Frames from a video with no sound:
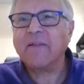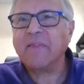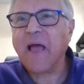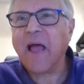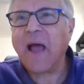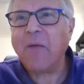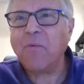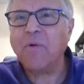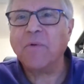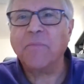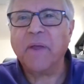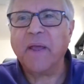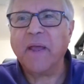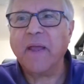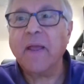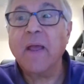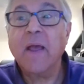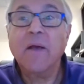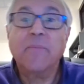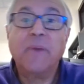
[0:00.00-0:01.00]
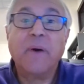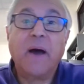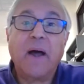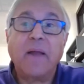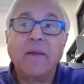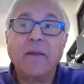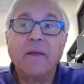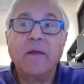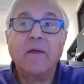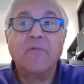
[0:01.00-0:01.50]
that would be.
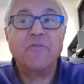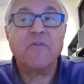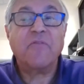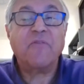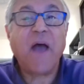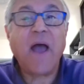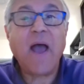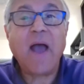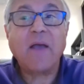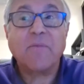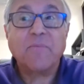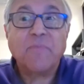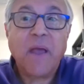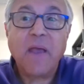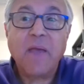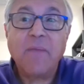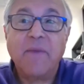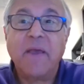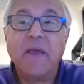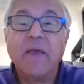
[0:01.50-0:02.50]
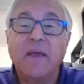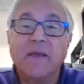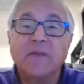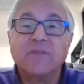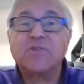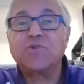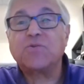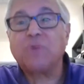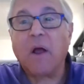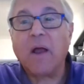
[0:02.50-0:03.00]
But Vivek maybe
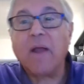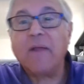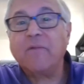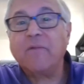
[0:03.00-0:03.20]
is trying